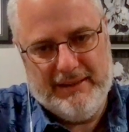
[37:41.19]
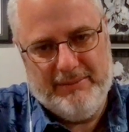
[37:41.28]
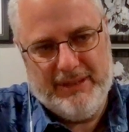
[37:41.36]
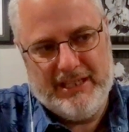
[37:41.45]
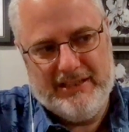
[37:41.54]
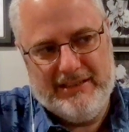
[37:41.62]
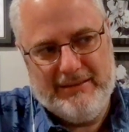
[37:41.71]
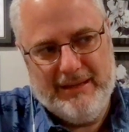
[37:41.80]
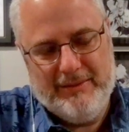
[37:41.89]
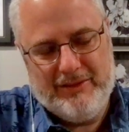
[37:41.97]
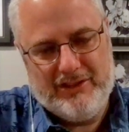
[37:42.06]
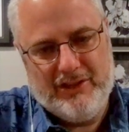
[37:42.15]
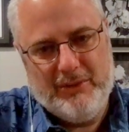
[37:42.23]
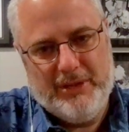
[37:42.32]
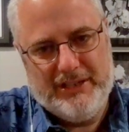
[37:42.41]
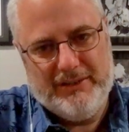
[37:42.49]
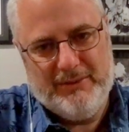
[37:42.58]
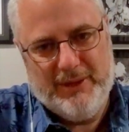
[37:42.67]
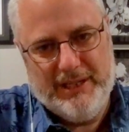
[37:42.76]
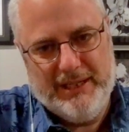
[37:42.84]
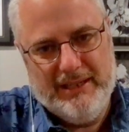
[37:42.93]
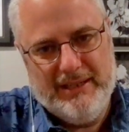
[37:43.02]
because it's so much of what